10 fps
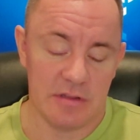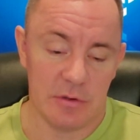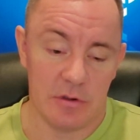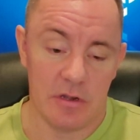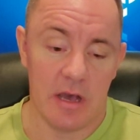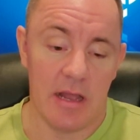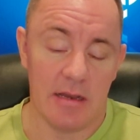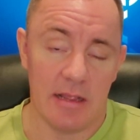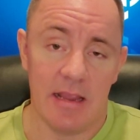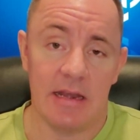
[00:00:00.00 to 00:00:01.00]
they're not
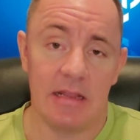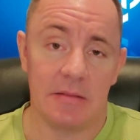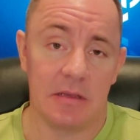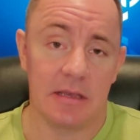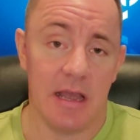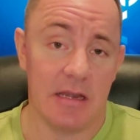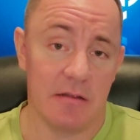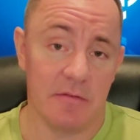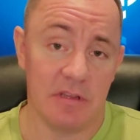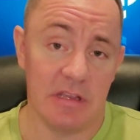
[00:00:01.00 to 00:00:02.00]
hitting the kind of
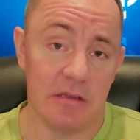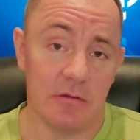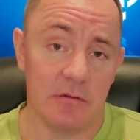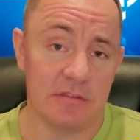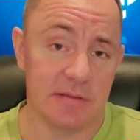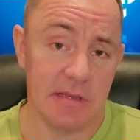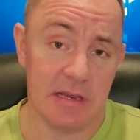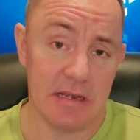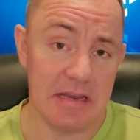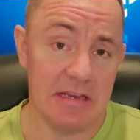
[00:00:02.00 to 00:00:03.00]
yields that they
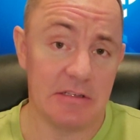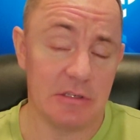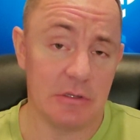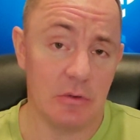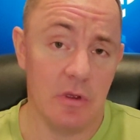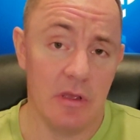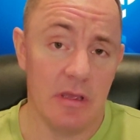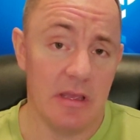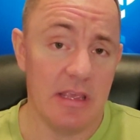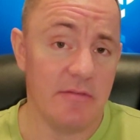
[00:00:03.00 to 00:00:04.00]
need to,
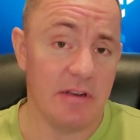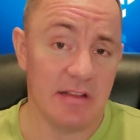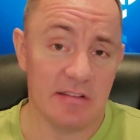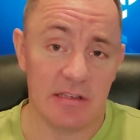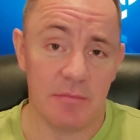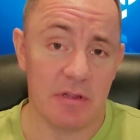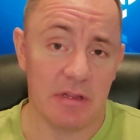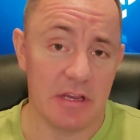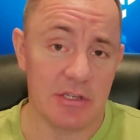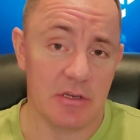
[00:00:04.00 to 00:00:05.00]
even in
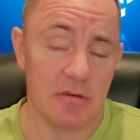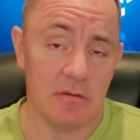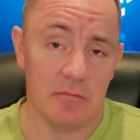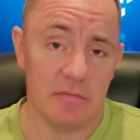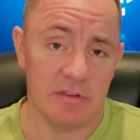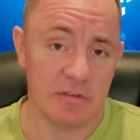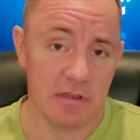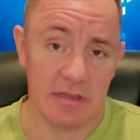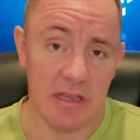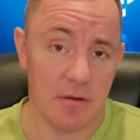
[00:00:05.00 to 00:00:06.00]
simulation. This is,
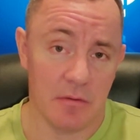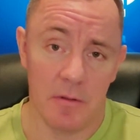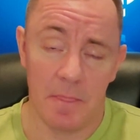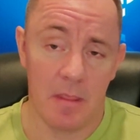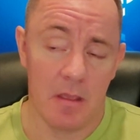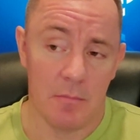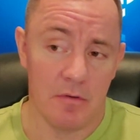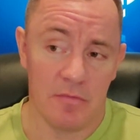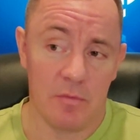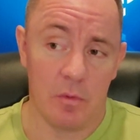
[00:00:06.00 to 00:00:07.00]
again,
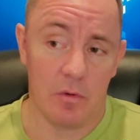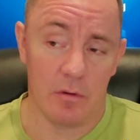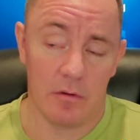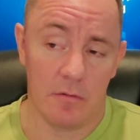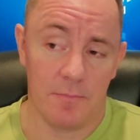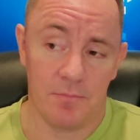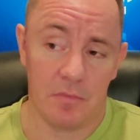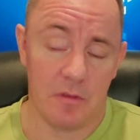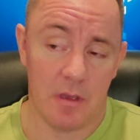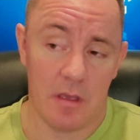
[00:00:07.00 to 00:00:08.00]
before
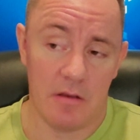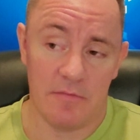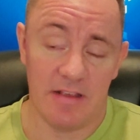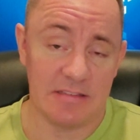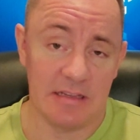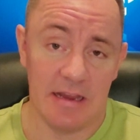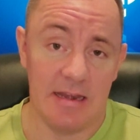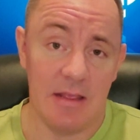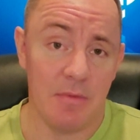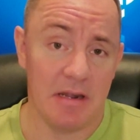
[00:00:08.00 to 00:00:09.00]
investing
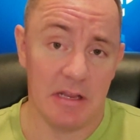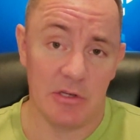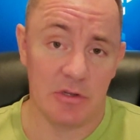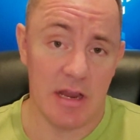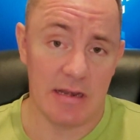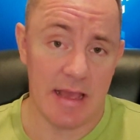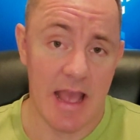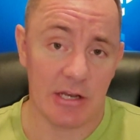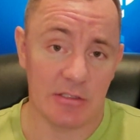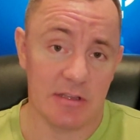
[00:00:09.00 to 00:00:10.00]
any money in trying to
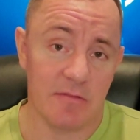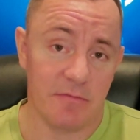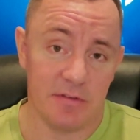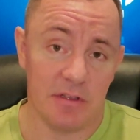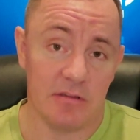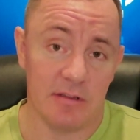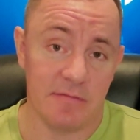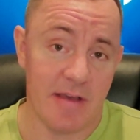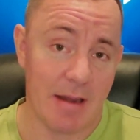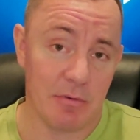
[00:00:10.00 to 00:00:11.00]
actually physically
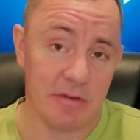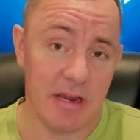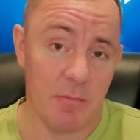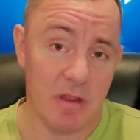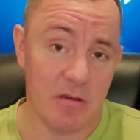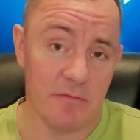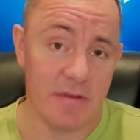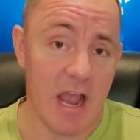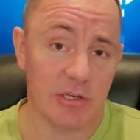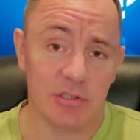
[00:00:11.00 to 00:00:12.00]
fabricate or
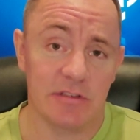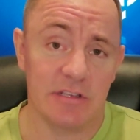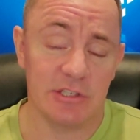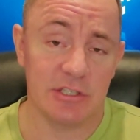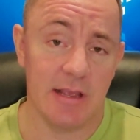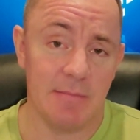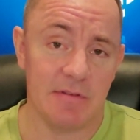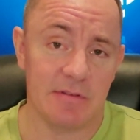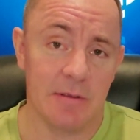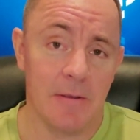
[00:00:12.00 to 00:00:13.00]
manufacture these
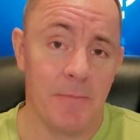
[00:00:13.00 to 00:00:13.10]
chips.